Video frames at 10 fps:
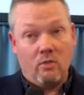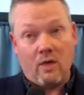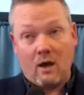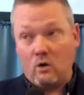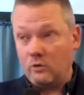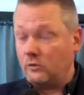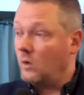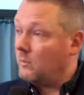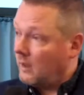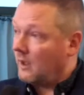That also
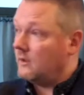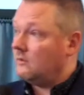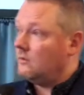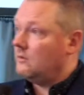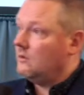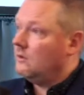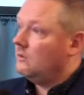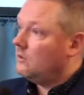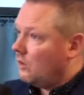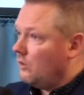applies
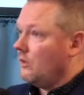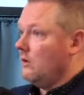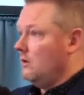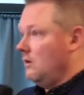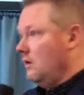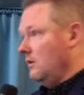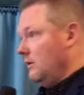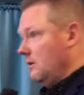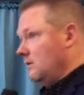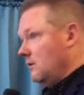to other
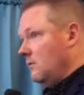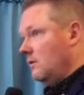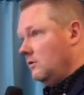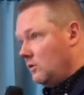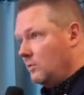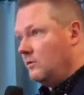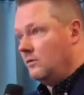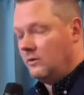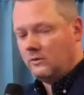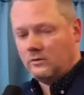addictive
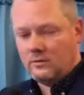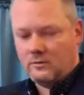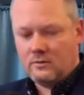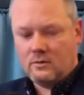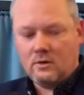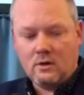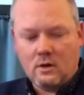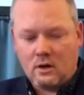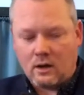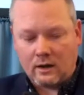substances,
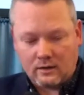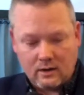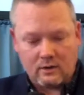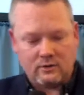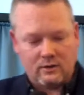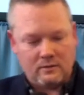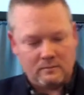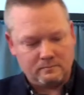like nicotine.